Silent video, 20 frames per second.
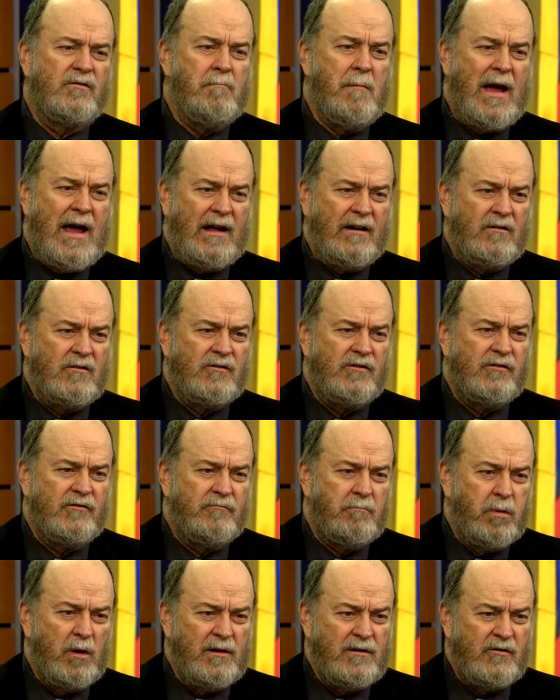matters of
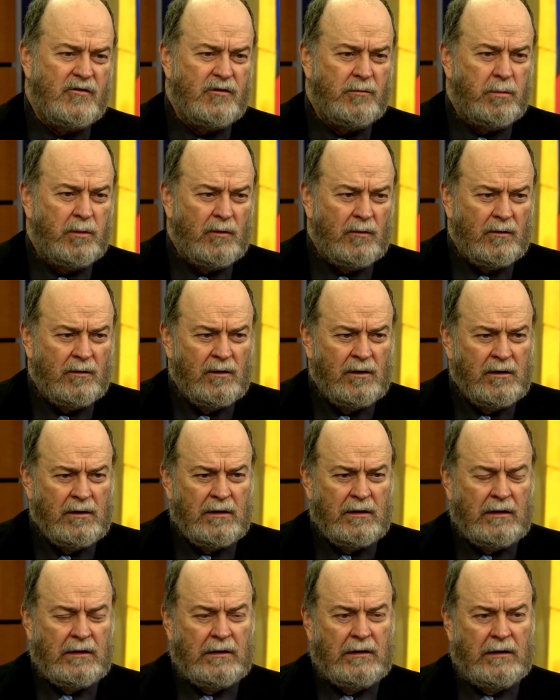principle,
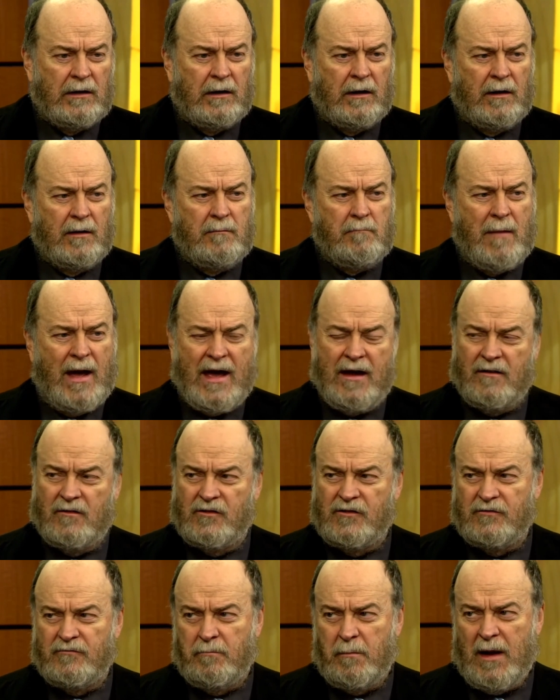matters
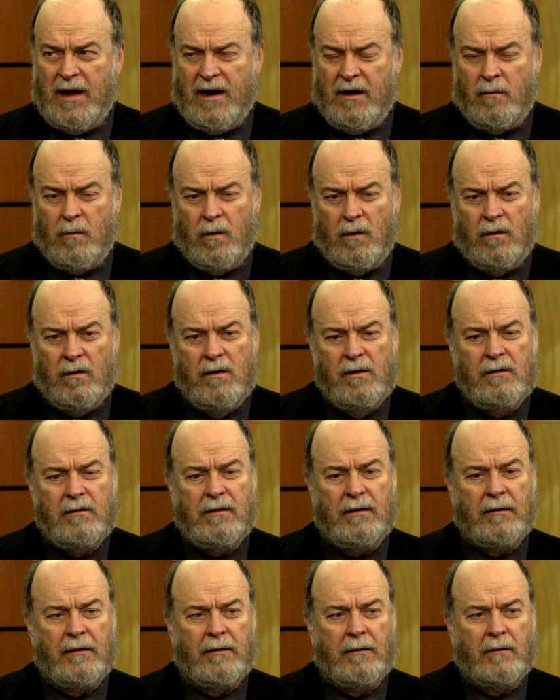of power.
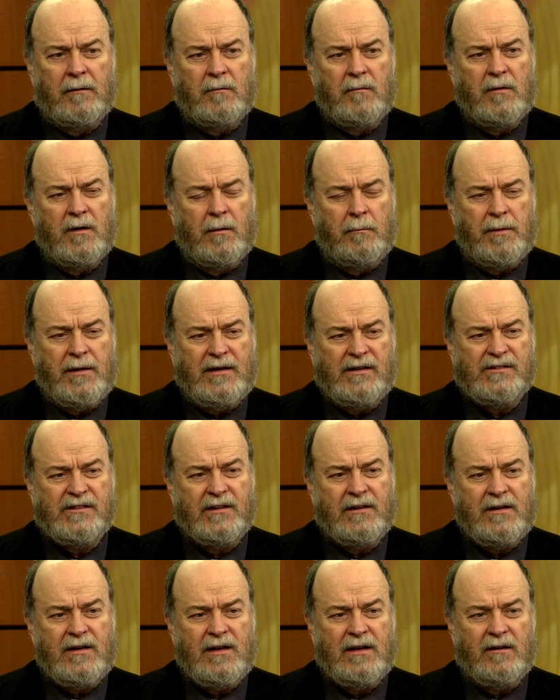A piece I
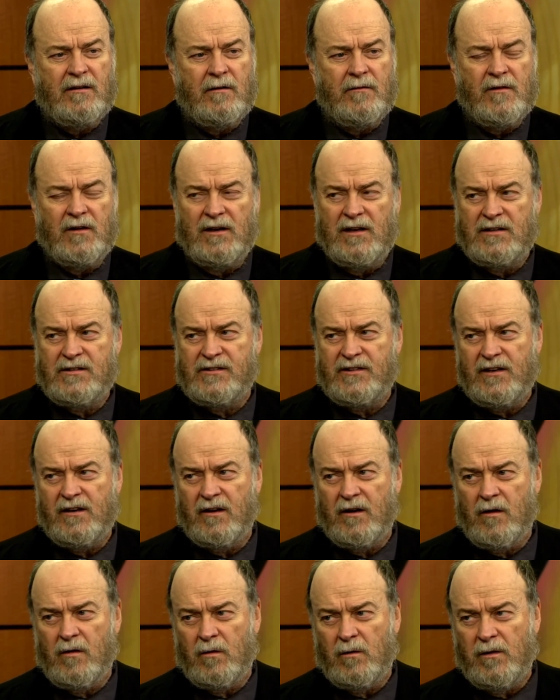did on the Lindsay
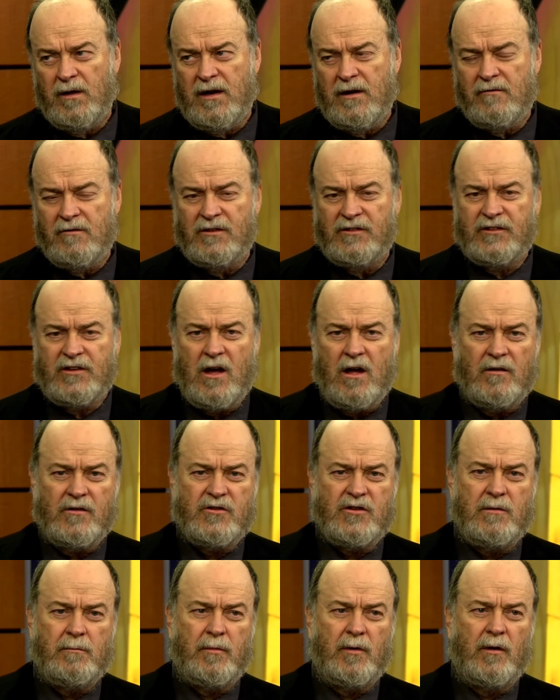Nicole Henry
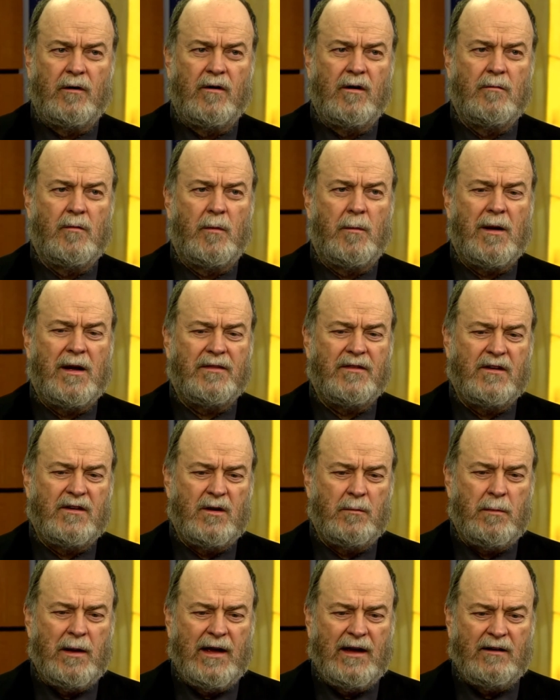Scholarship Program about the
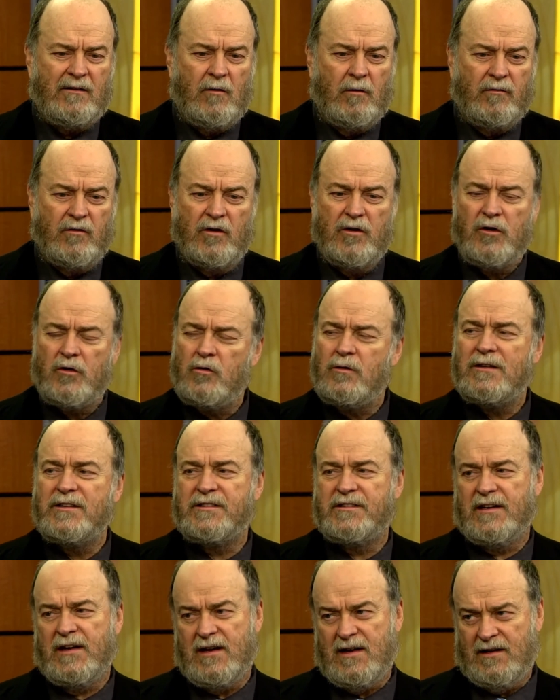debate over who
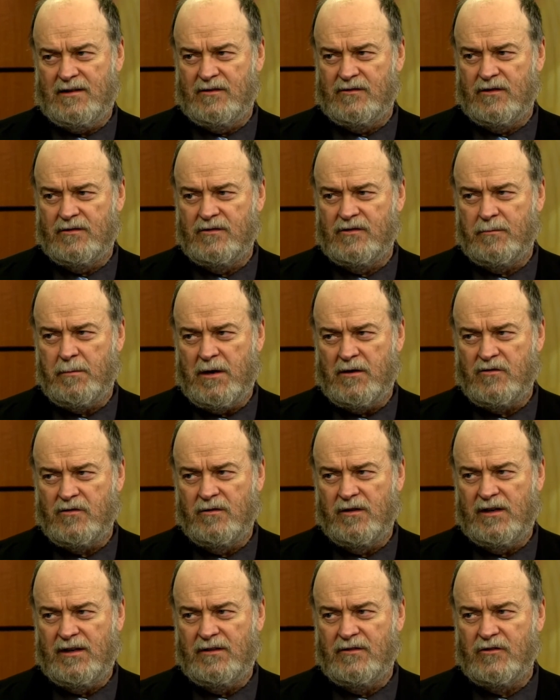decides on special
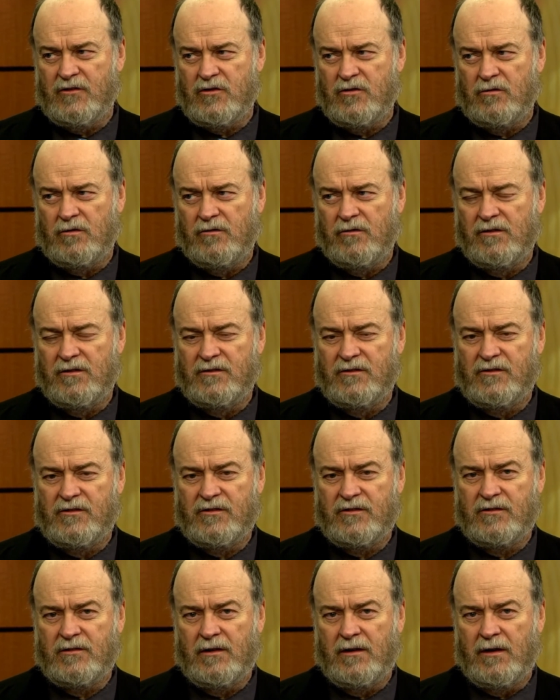needs
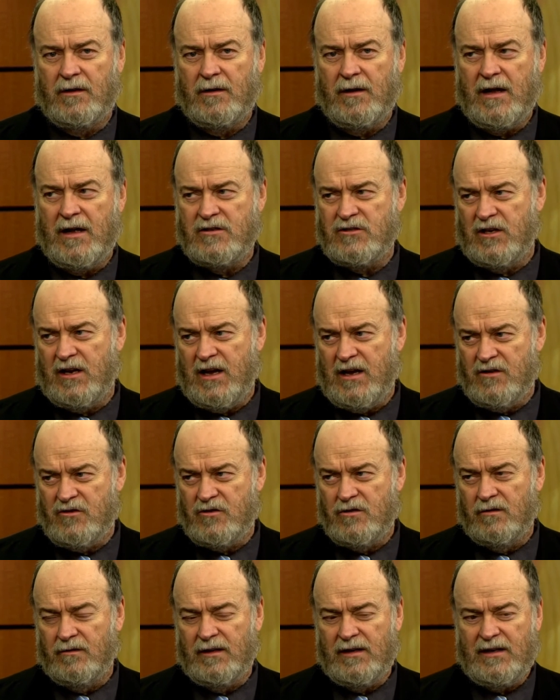children's
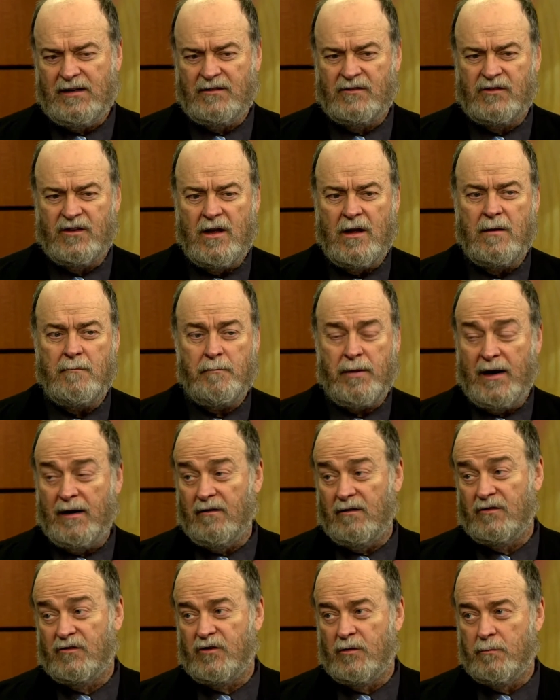educational needs, parents